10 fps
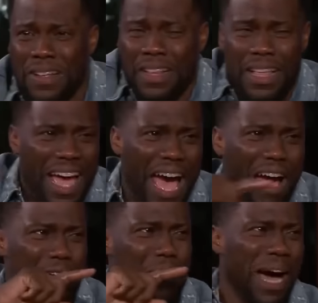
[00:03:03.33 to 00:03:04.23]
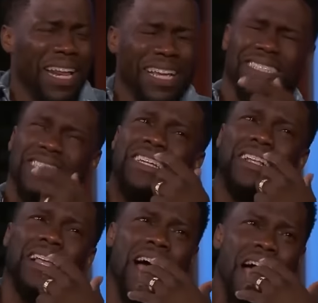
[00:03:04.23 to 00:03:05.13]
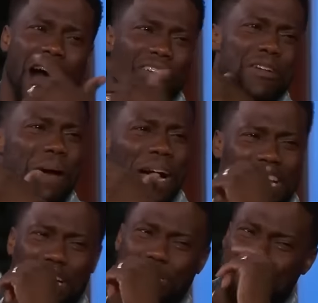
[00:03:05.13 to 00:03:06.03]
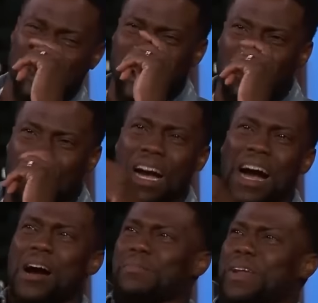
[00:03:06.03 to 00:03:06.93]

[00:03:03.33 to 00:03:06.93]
Ah! Oh, everybody, wow. everybody else was so calm.